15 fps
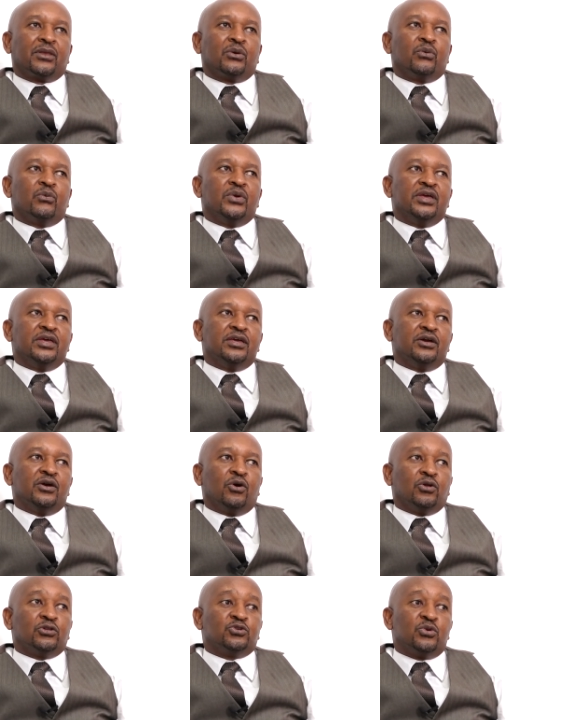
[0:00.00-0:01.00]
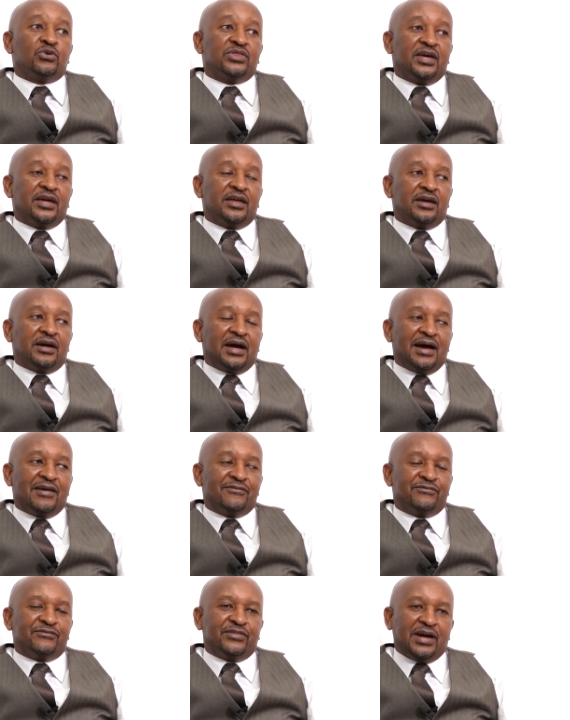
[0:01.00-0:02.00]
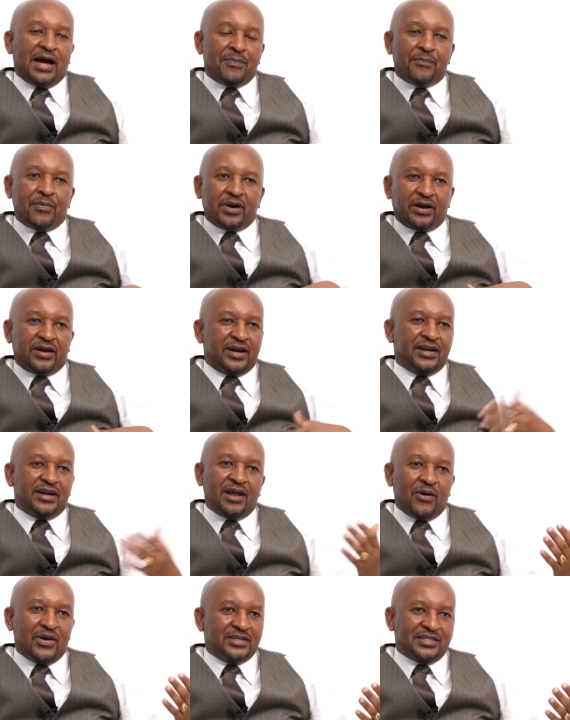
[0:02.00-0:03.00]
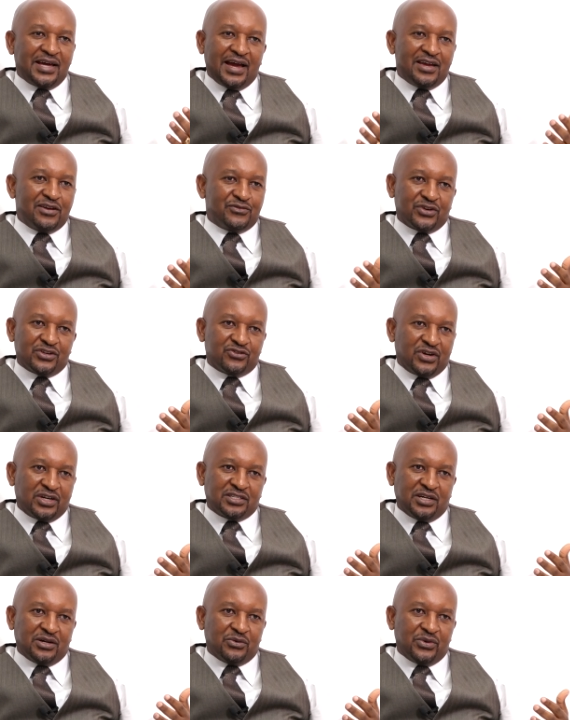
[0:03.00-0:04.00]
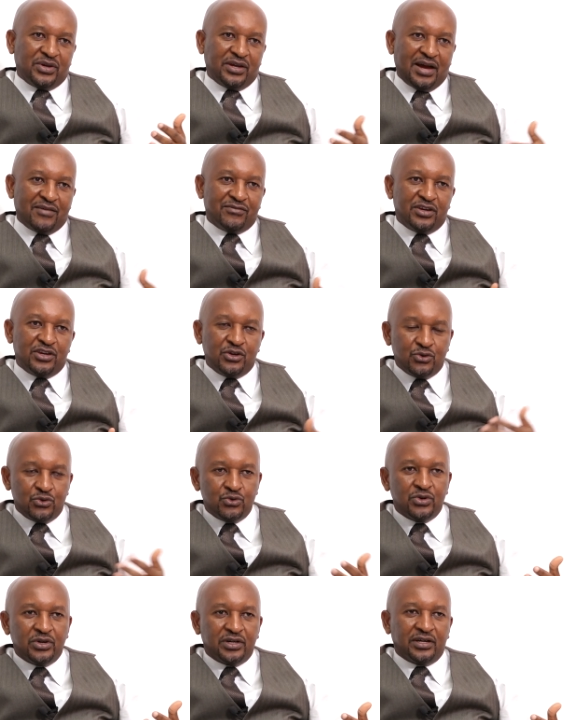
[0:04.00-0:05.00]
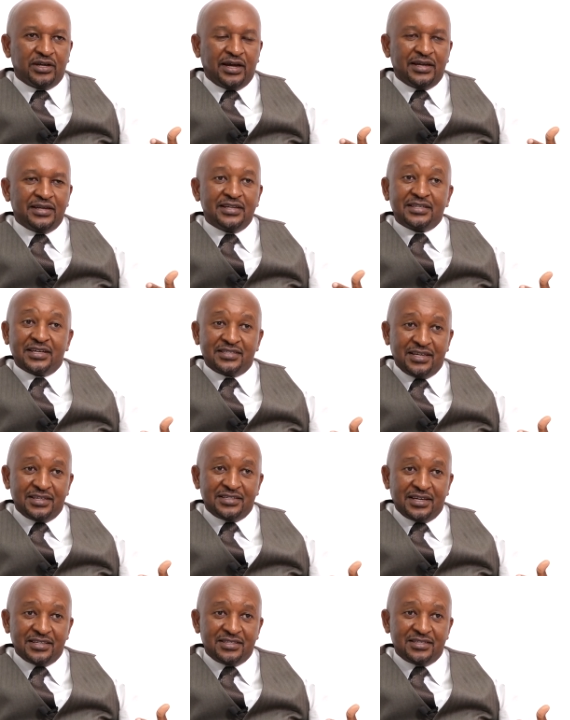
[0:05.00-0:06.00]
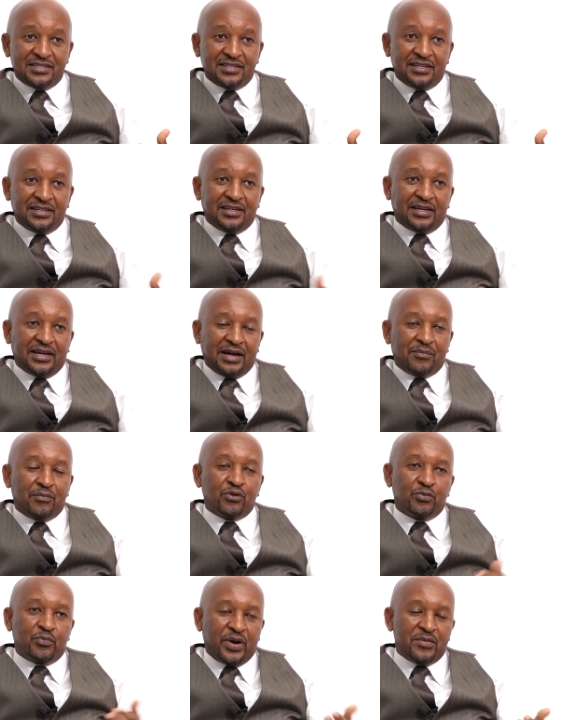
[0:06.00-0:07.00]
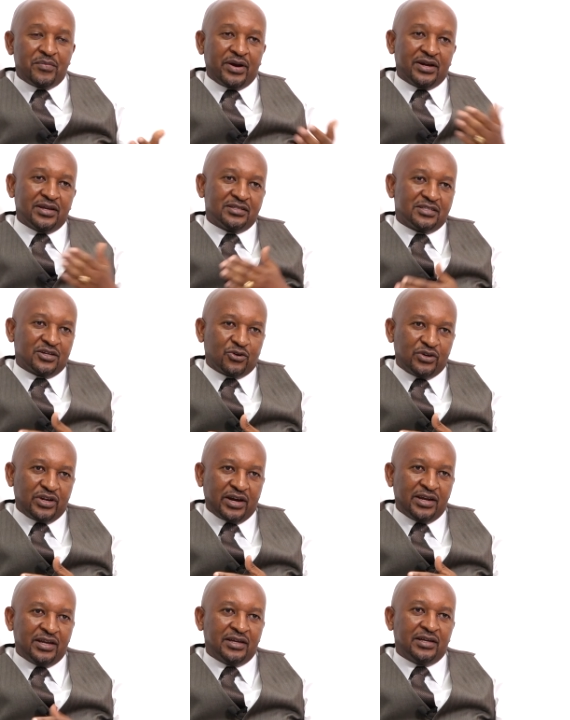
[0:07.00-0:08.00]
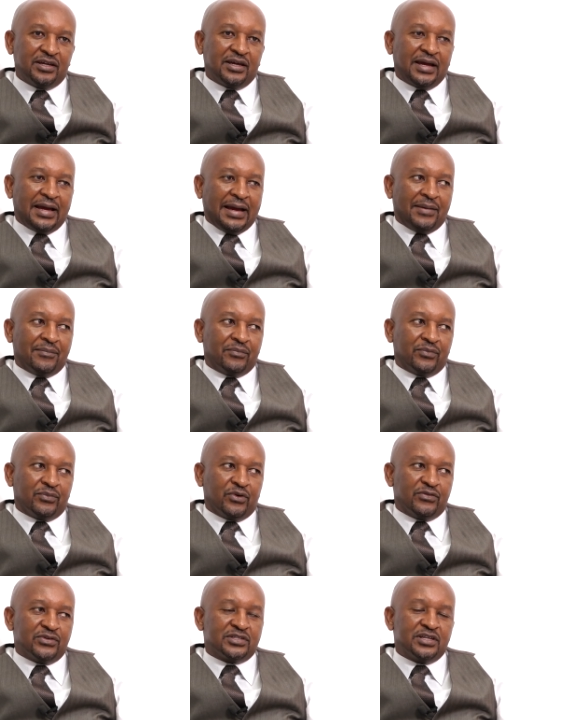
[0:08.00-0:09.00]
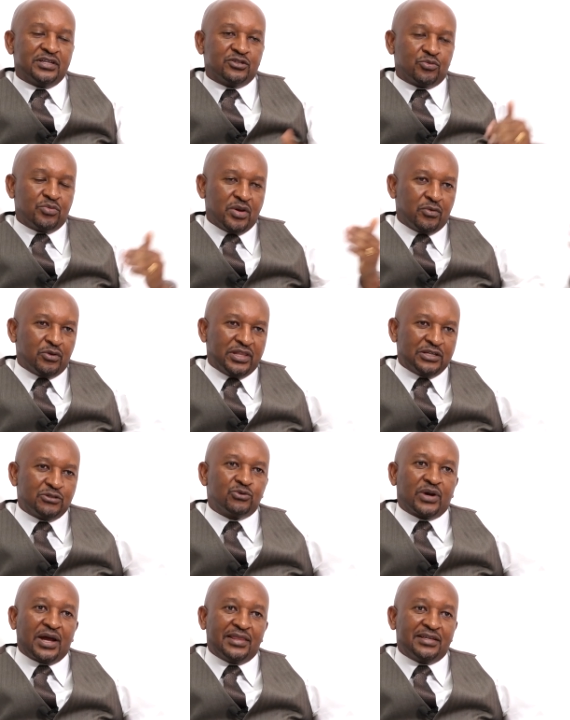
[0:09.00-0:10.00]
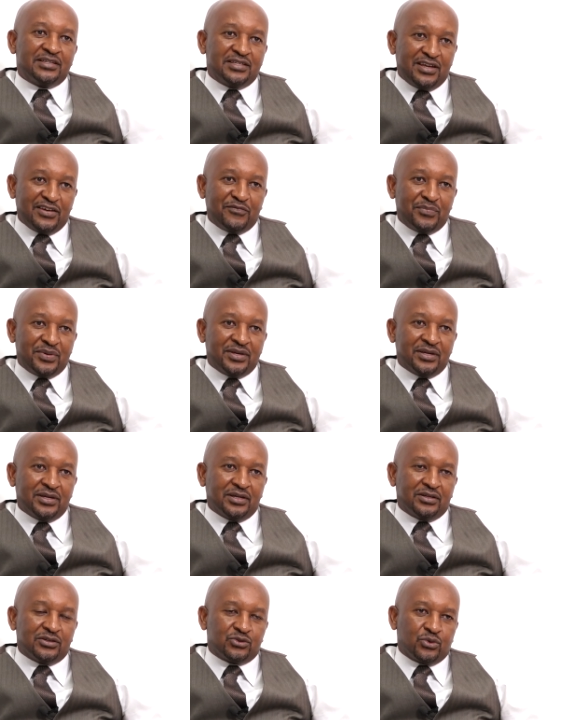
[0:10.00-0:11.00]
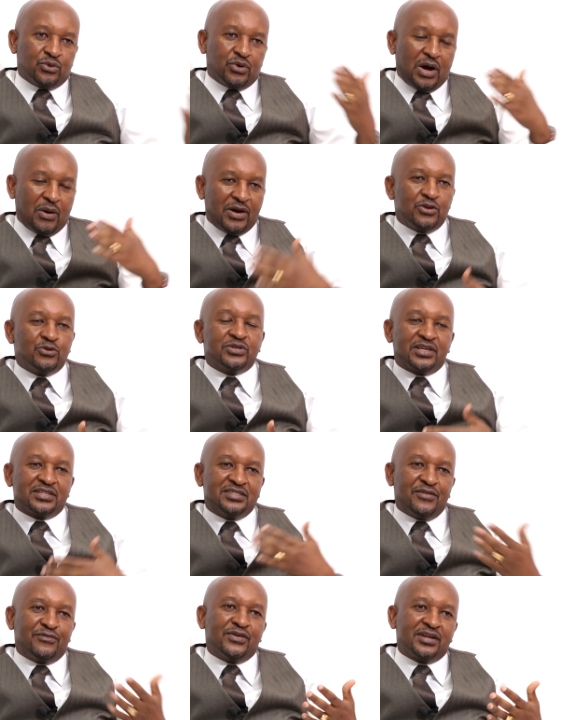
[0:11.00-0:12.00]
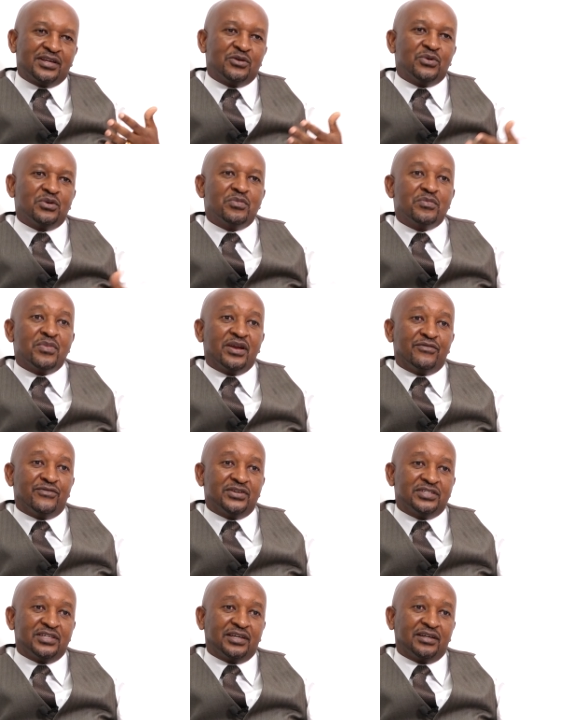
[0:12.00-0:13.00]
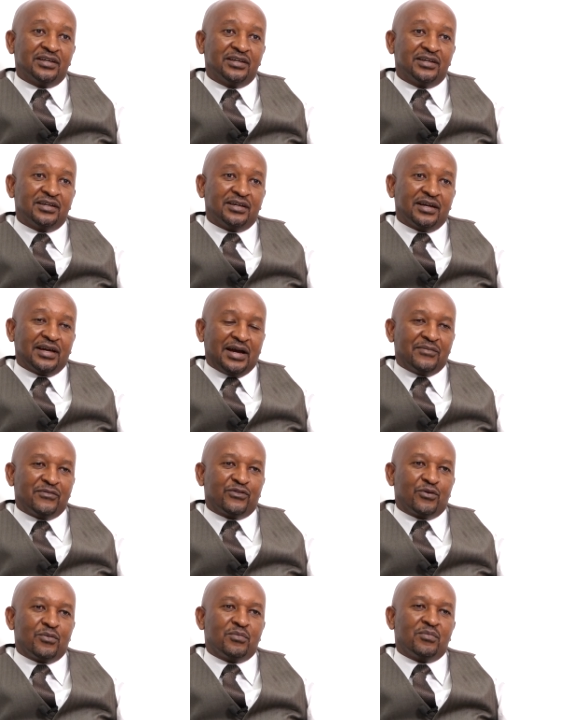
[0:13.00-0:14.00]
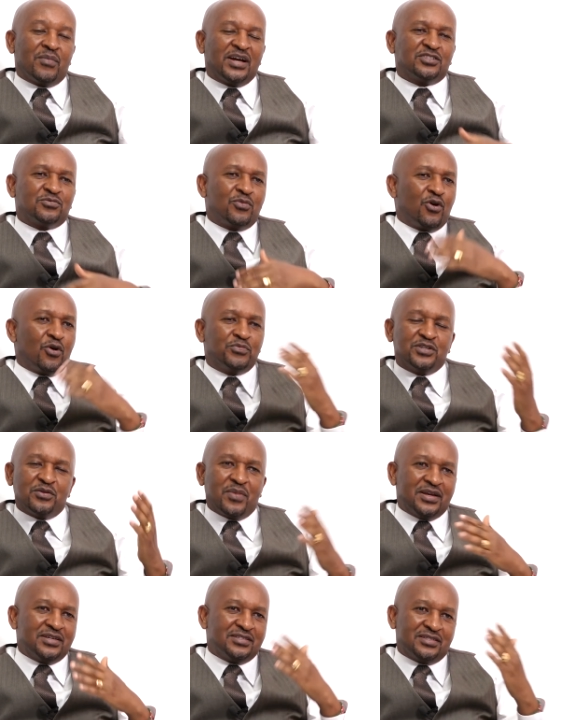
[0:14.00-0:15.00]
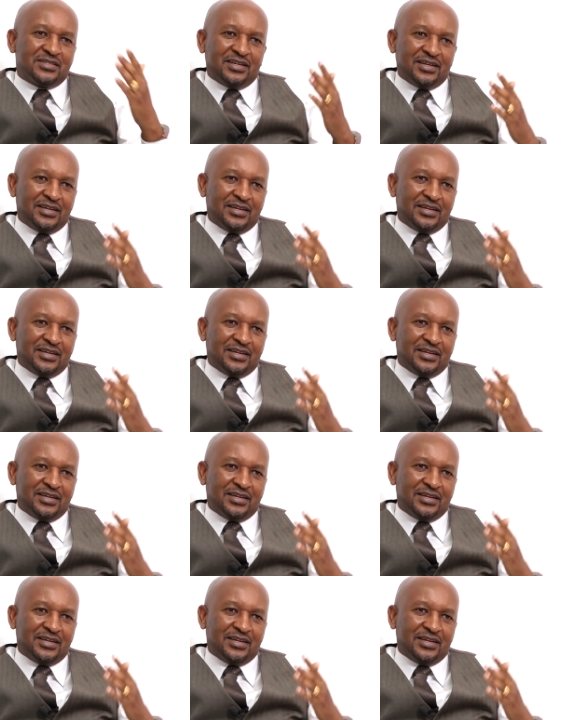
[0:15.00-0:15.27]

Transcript: We also there have upgraded our entire infrastructure. We have new data centers, both primary and secondary, obviously to be able then to run the TFP. So our users definitely will be benefiting from much more optimized